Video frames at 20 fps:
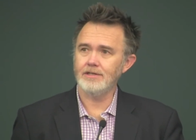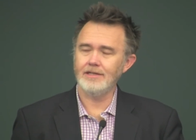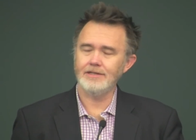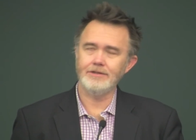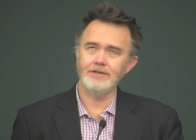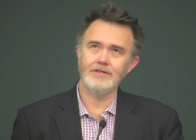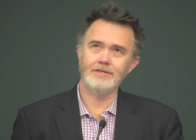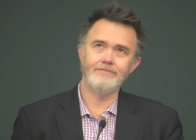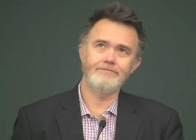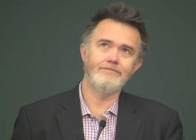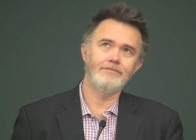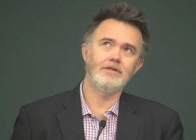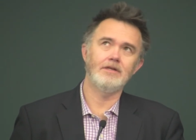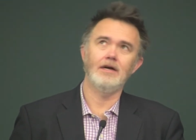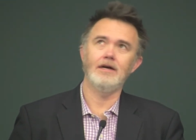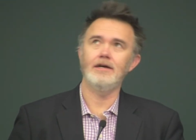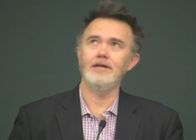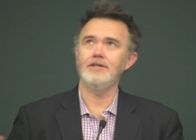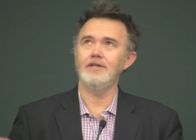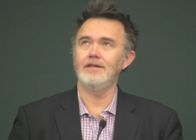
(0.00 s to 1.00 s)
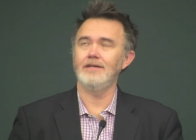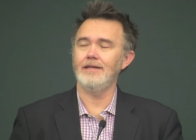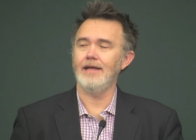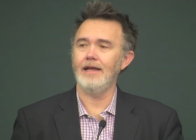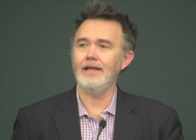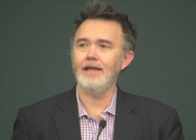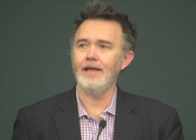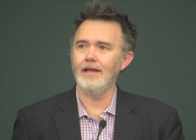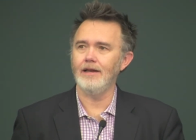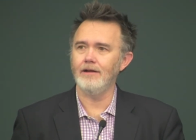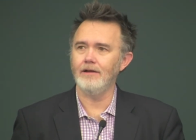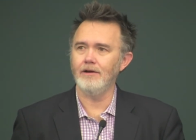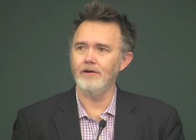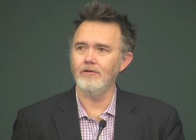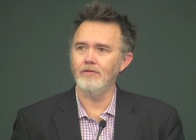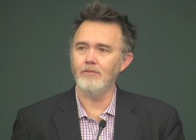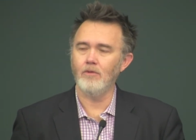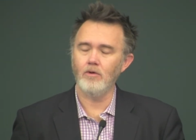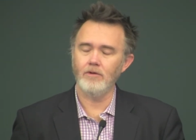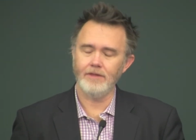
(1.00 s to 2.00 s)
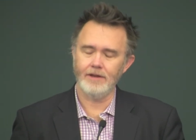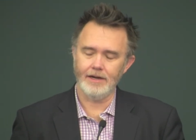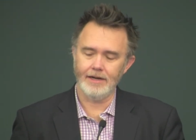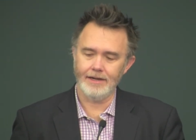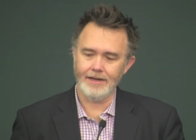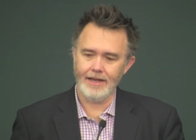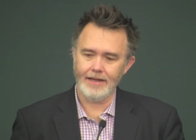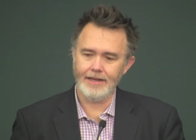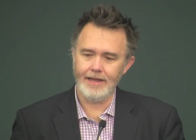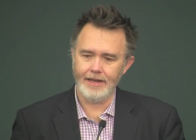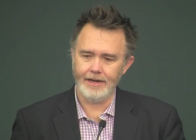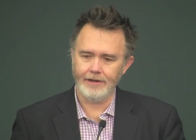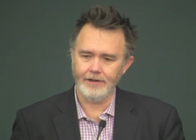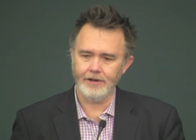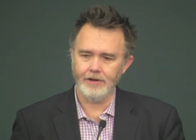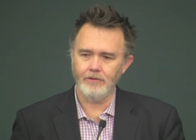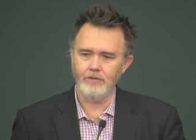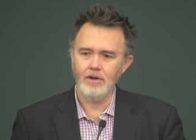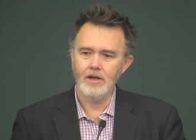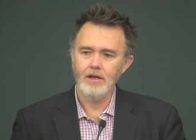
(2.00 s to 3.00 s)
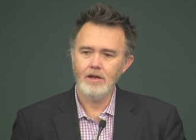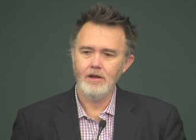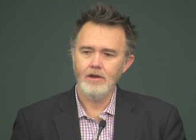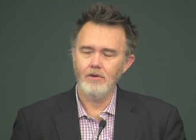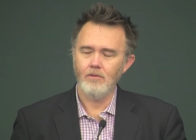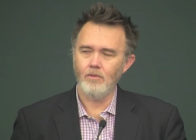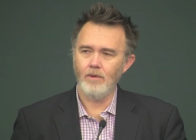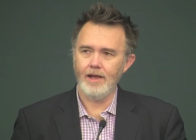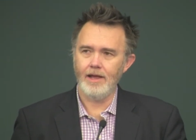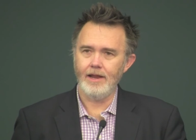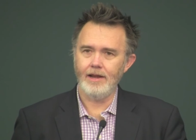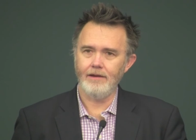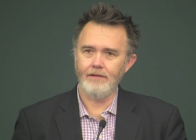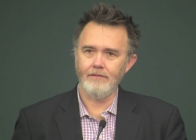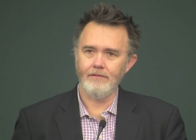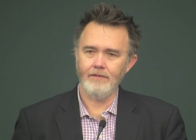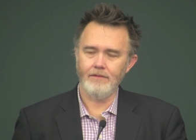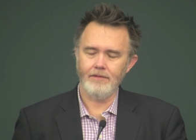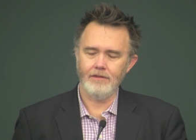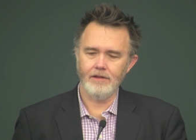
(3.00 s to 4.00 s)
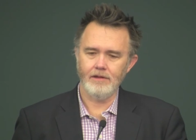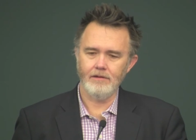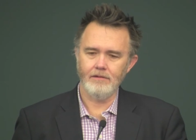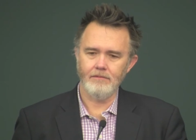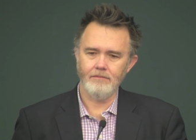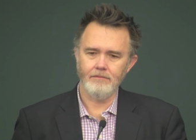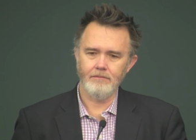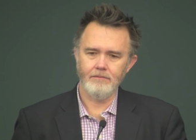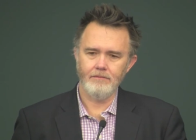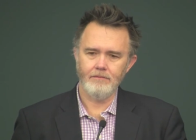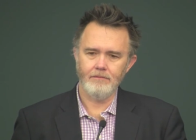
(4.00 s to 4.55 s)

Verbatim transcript: This is, gosh, a decade ago, more than a decade ago, when the